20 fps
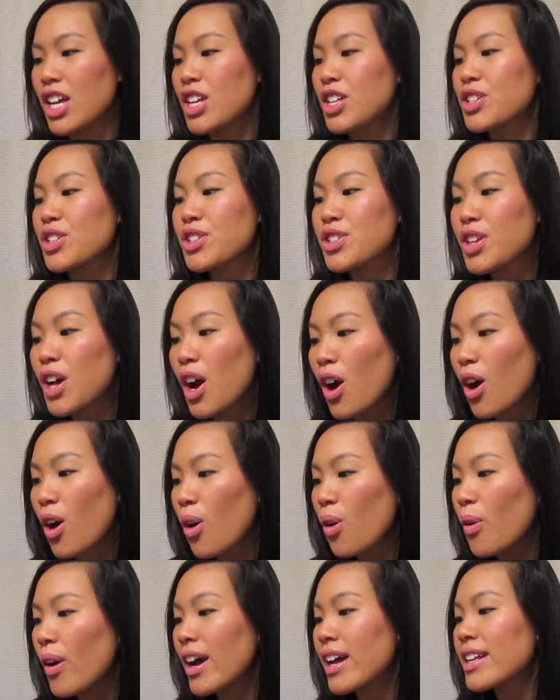
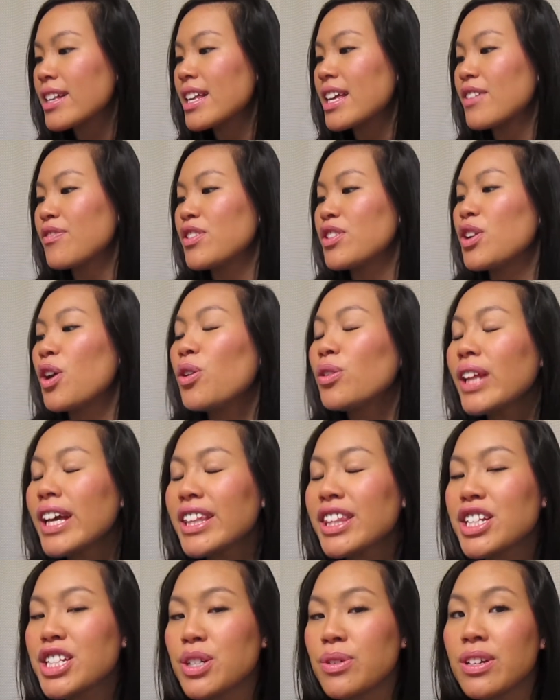So if you don't like
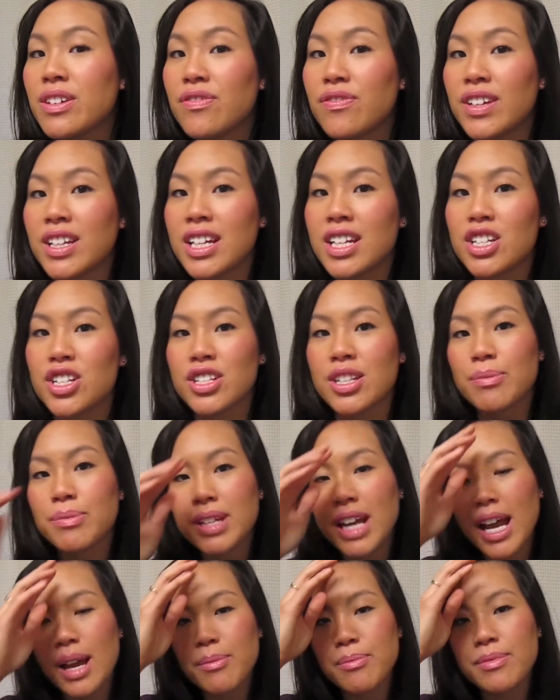the dewy finish,
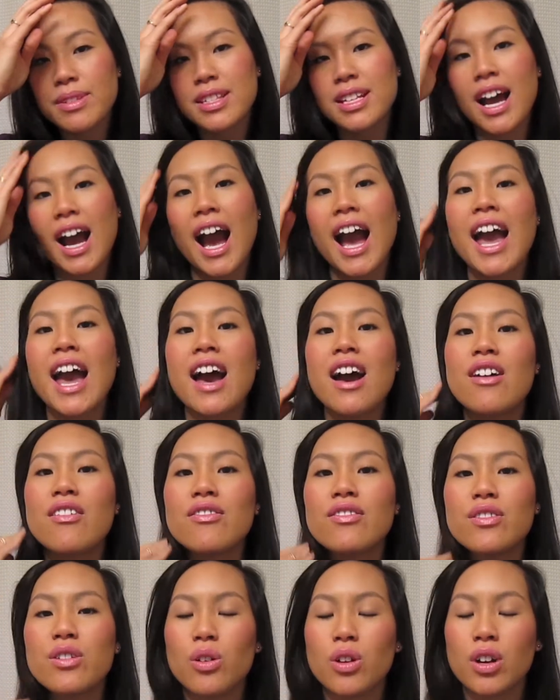sometimes I
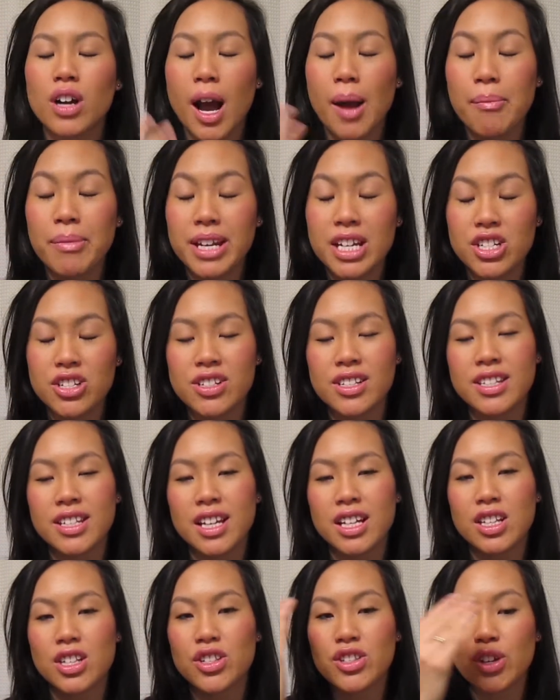have combination
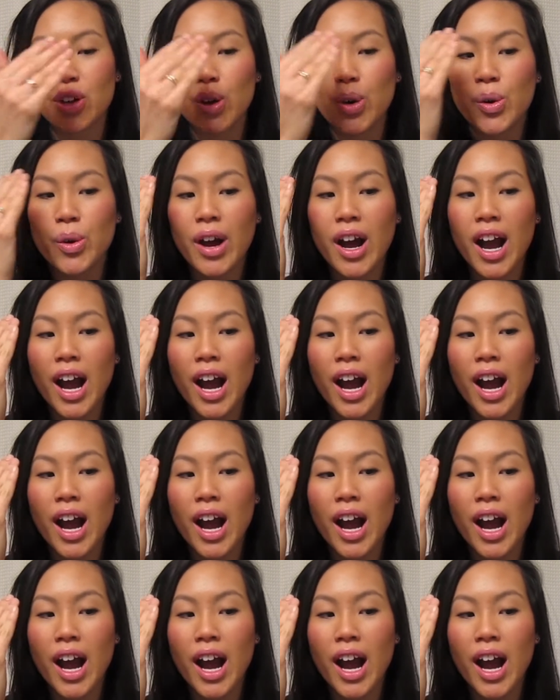skin, so